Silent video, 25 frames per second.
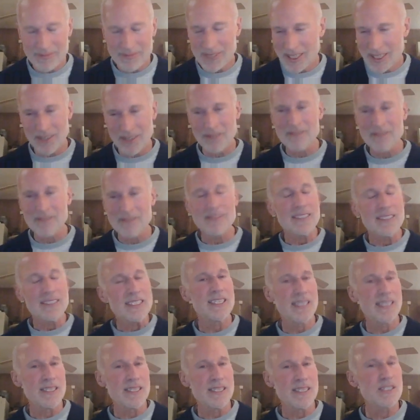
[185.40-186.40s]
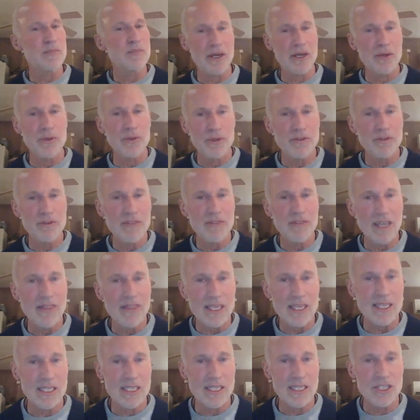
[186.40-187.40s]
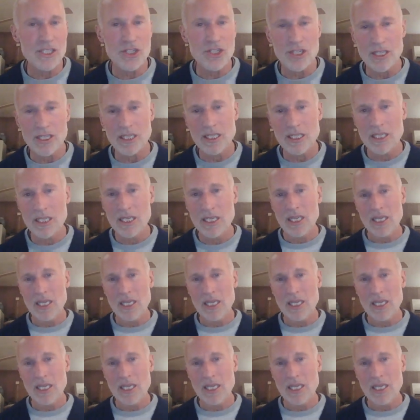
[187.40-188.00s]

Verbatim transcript: you know, getting into my groove in the kitchen